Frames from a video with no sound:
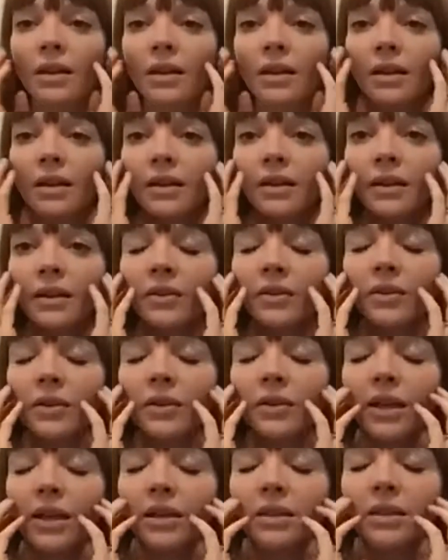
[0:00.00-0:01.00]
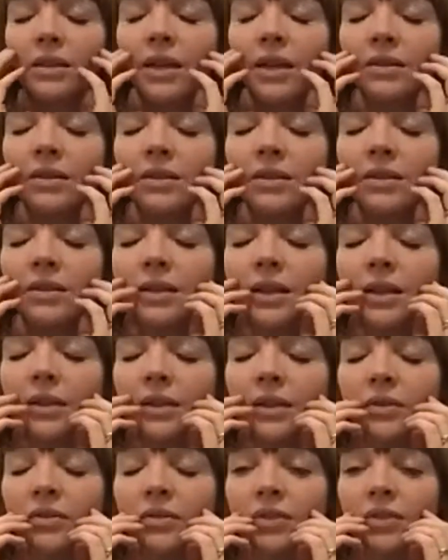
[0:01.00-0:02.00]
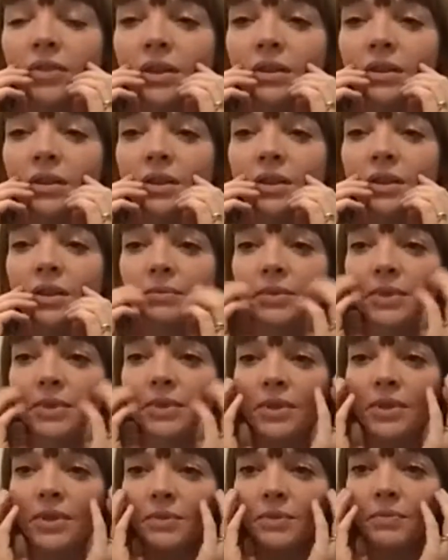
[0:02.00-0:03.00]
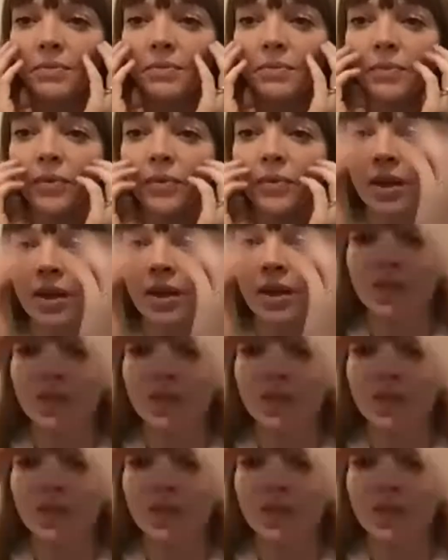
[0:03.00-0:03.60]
when you're laying down, just let your fingertips just brush